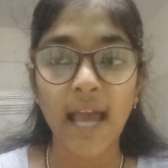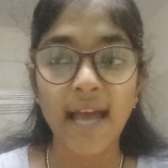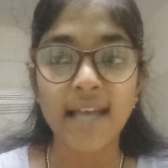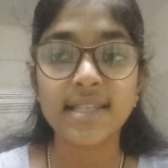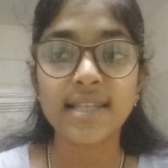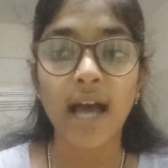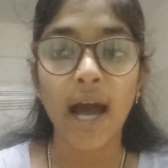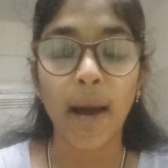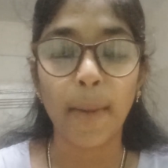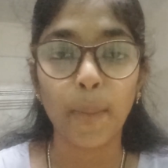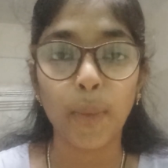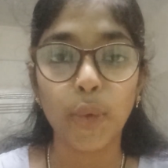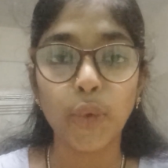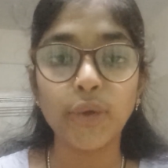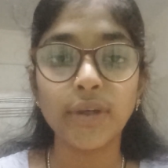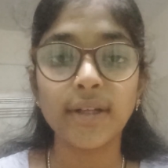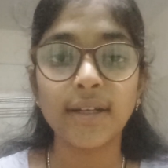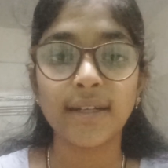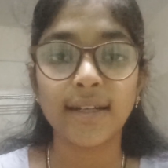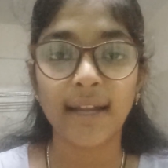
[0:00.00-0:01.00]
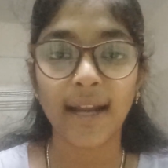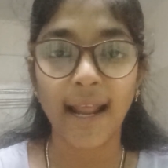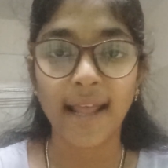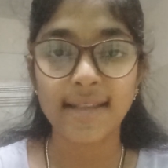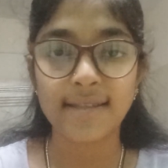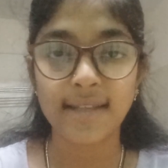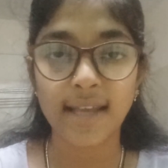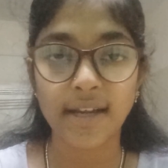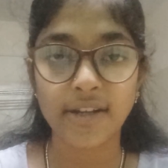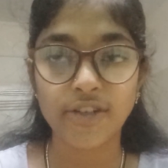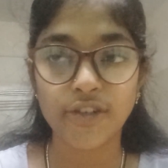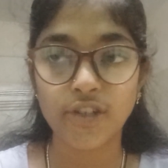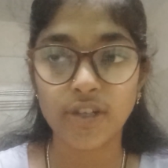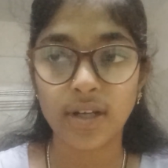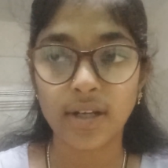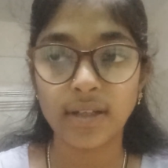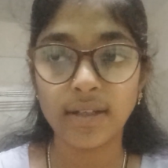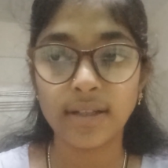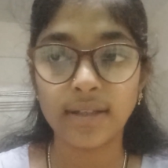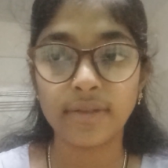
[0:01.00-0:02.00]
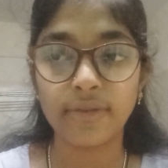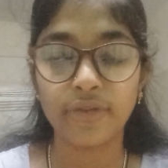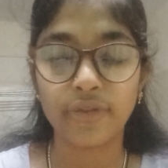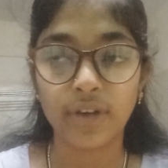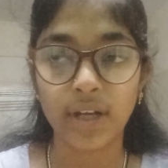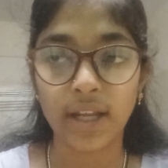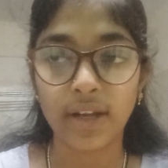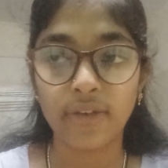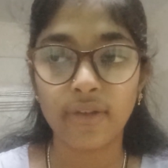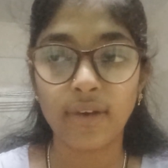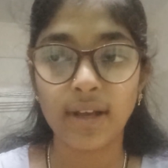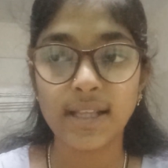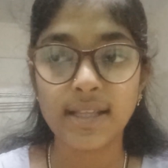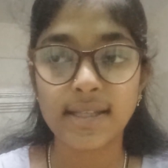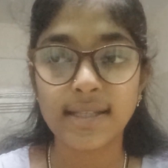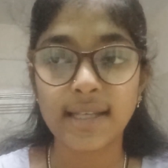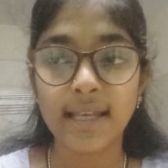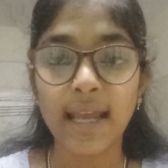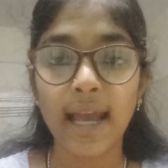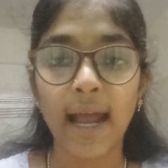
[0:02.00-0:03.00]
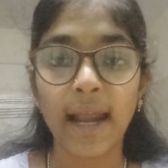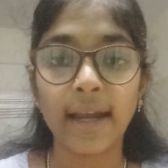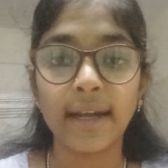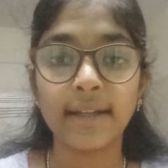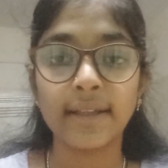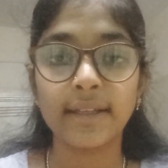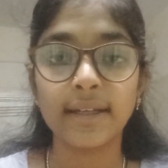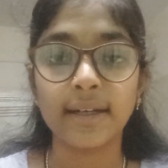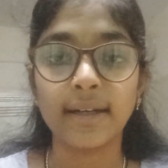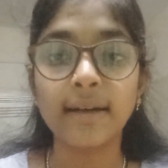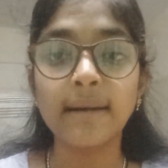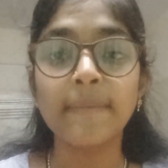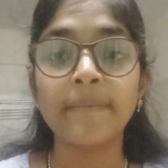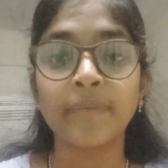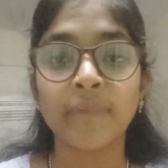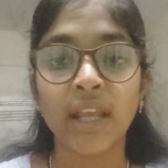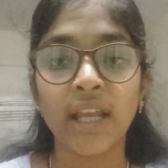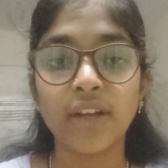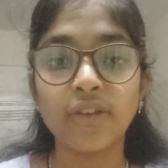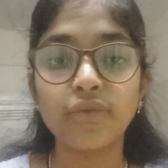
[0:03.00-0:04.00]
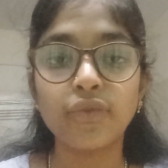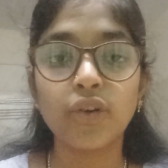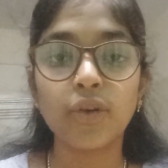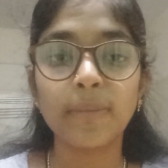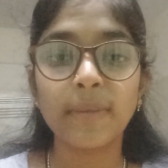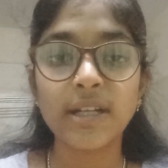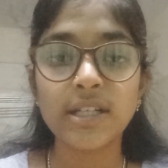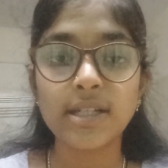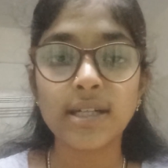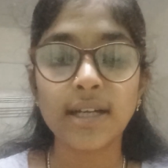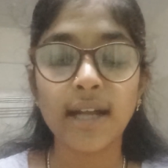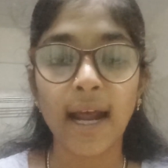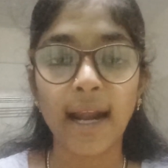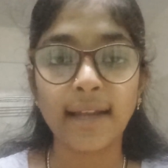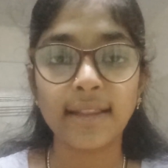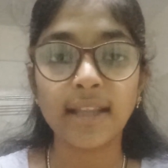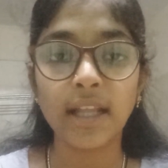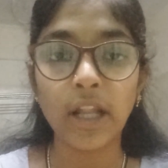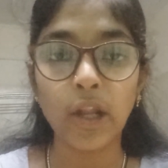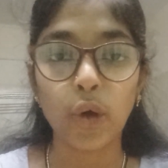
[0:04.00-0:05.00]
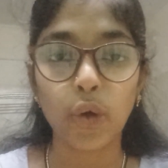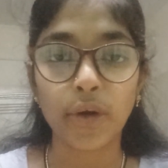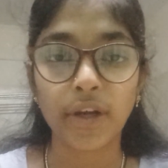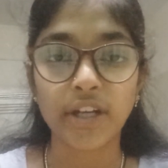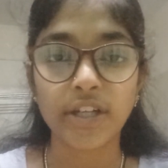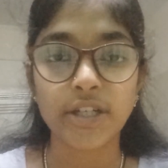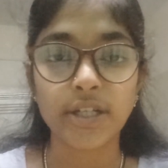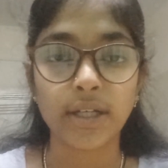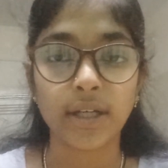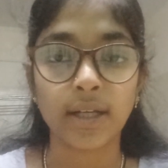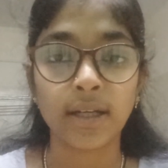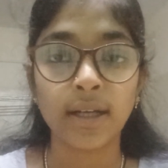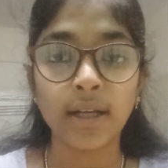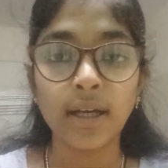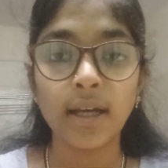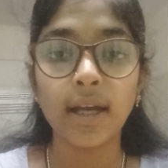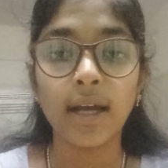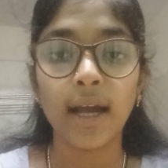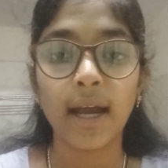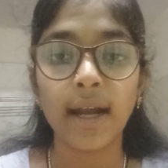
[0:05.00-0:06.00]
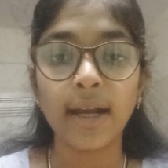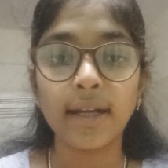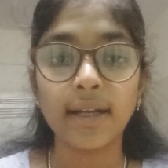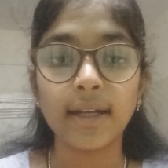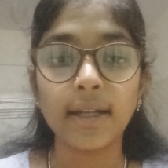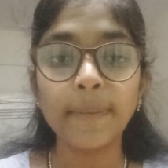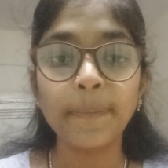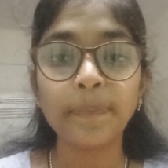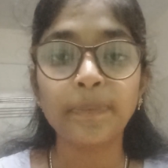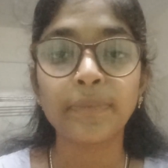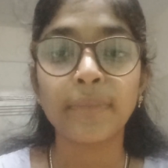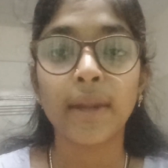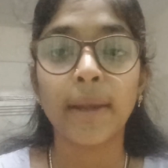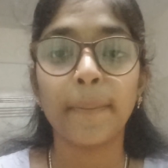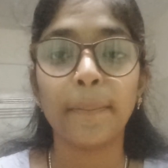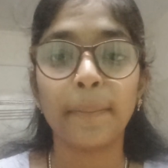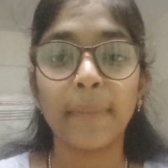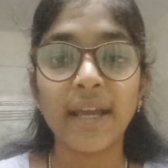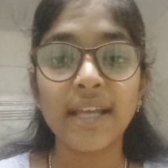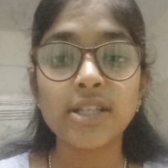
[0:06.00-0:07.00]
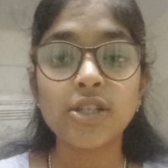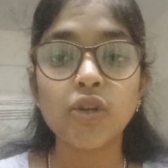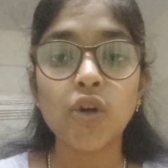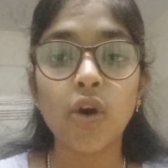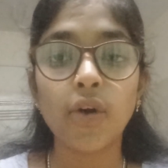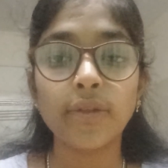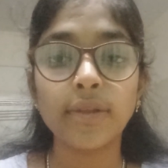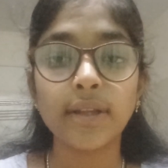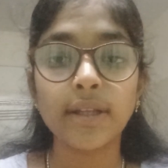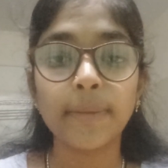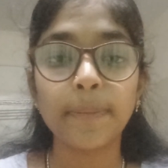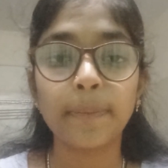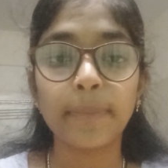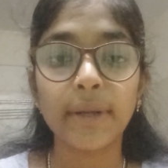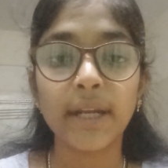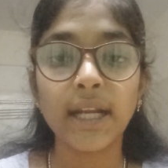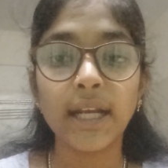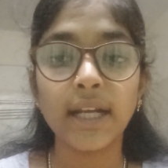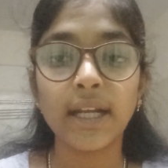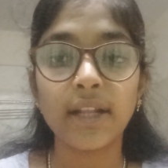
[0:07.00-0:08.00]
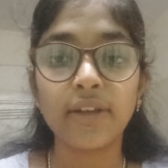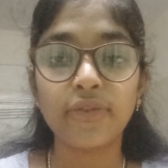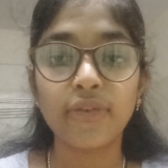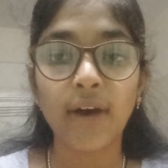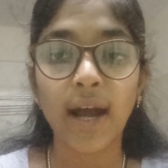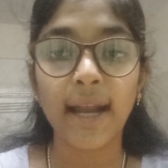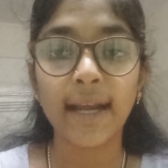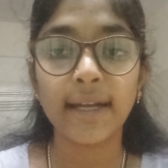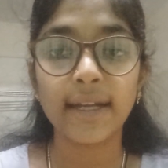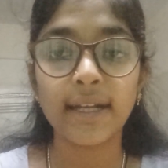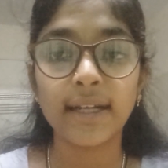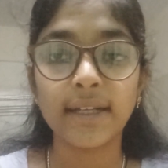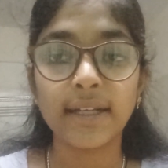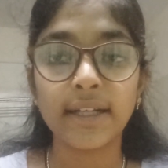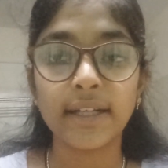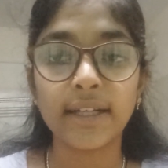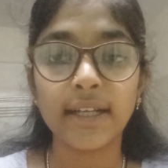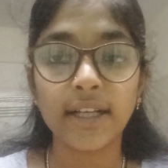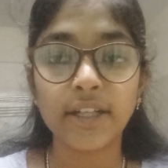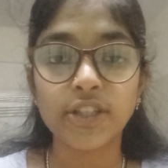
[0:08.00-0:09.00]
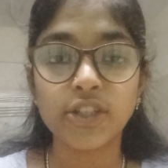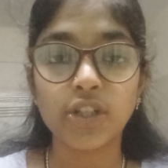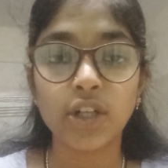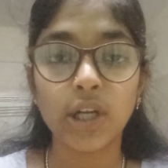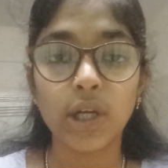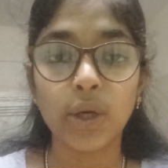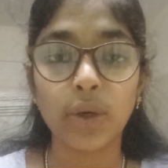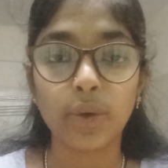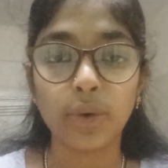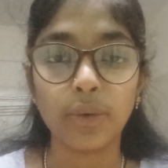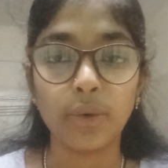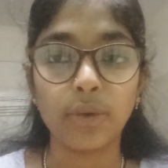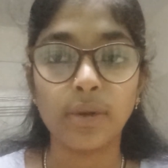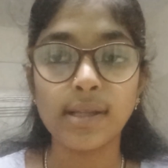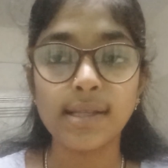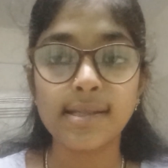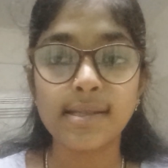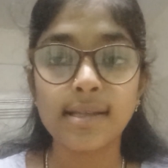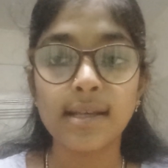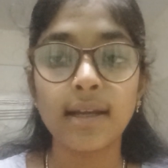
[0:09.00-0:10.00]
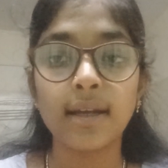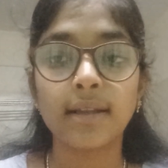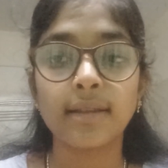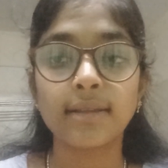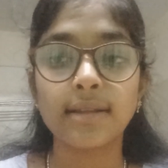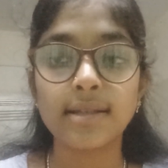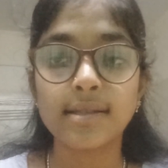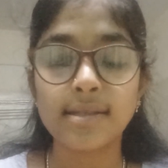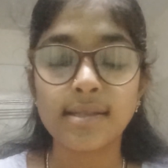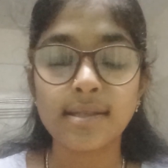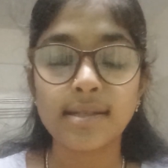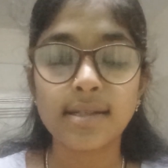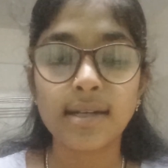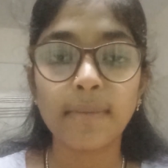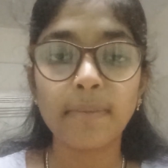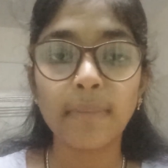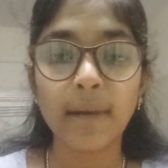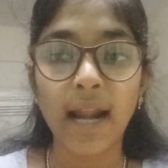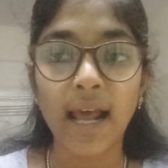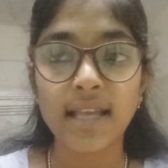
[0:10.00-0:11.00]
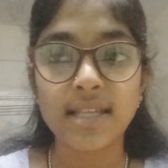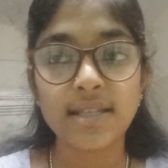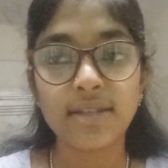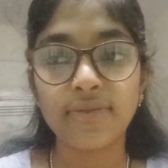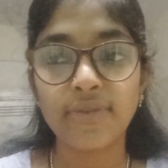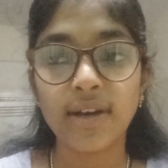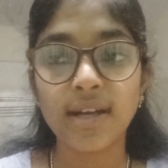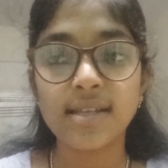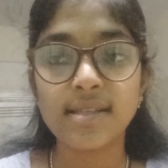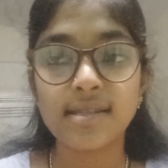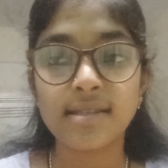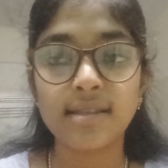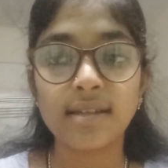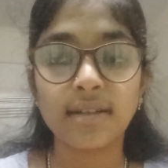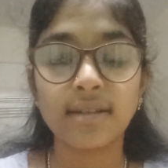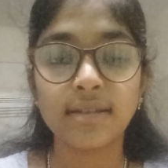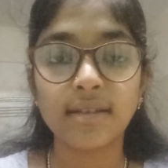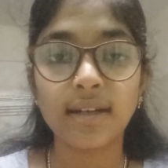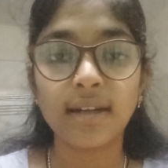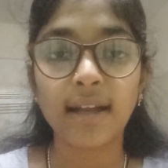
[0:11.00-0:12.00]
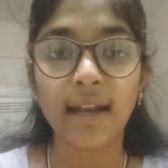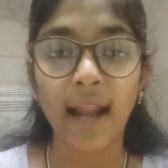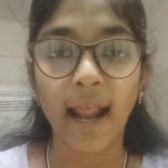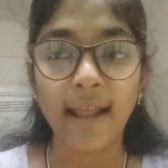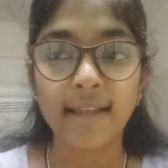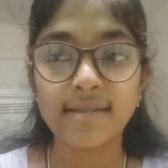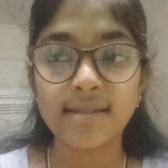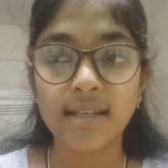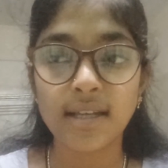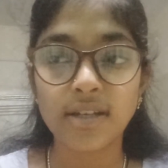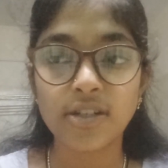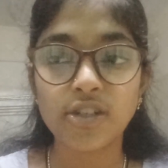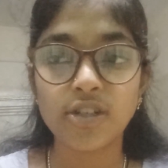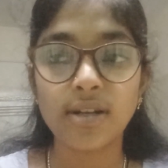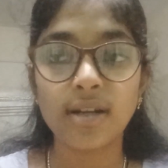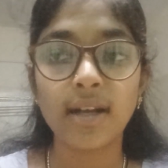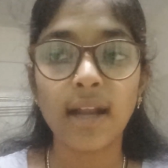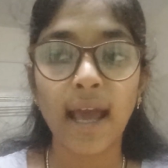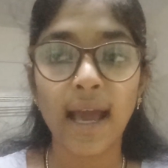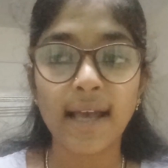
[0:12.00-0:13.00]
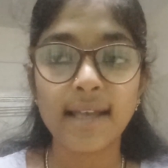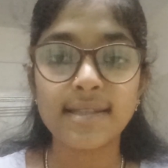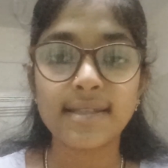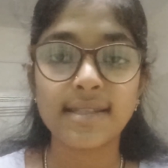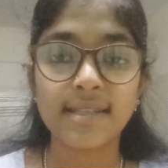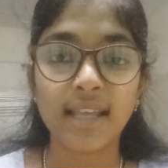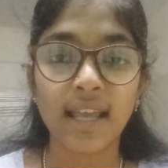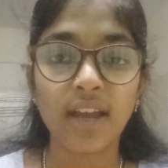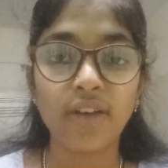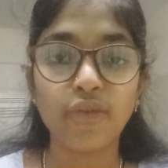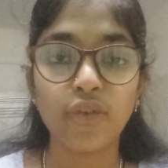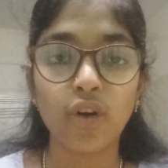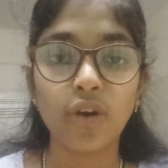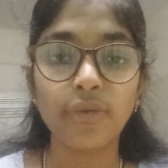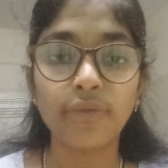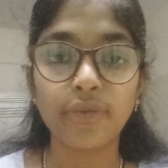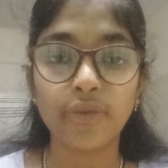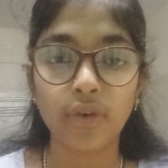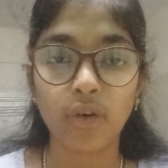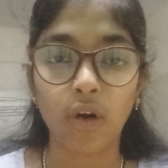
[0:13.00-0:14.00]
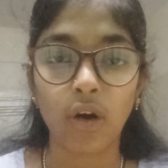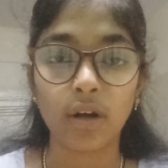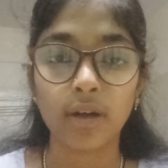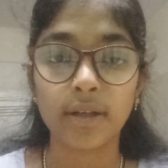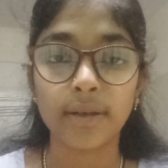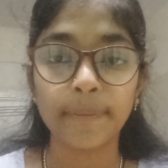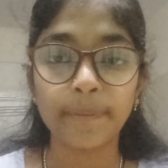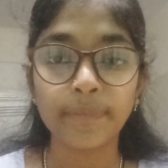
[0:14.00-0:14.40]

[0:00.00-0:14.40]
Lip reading: as amount, transaction frequency and the information and the location. And based on the predefined detection rules, the system classifies that the transaction has safe or fraud.